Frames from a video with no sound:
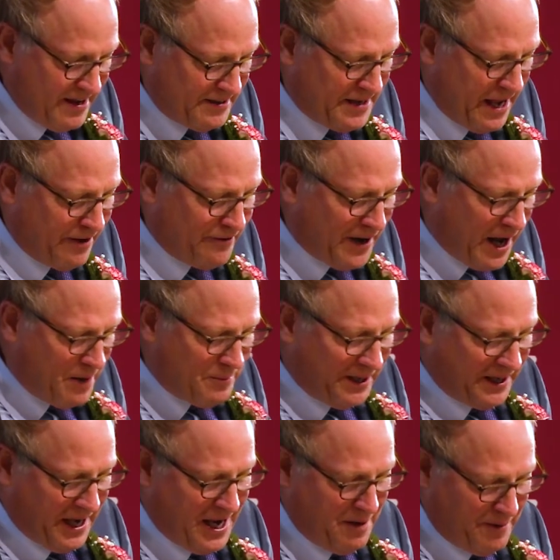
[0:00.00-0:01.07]
Dave and I
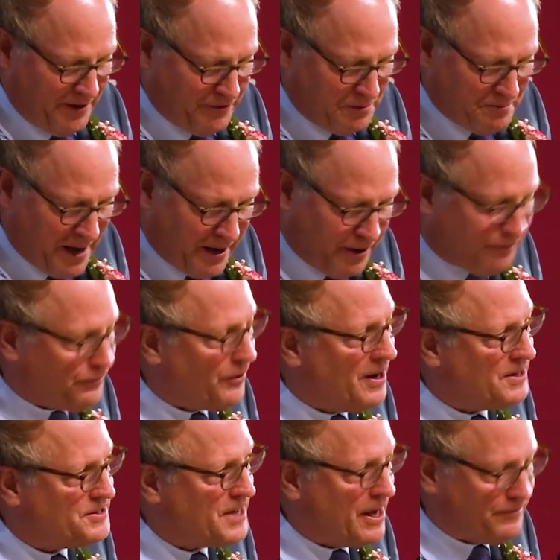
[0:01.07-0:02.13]
became even better
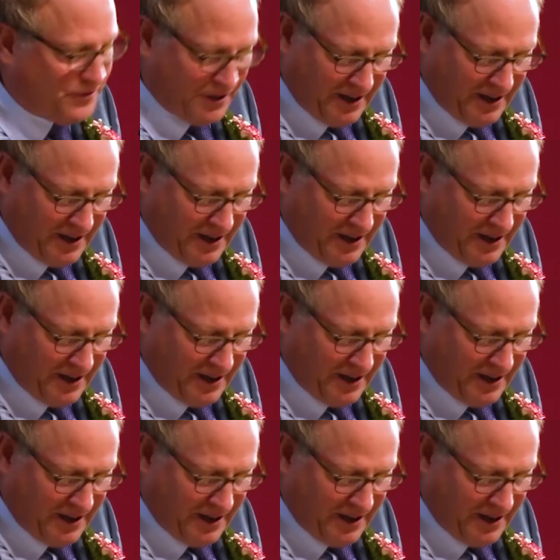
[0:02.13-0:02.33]
friends after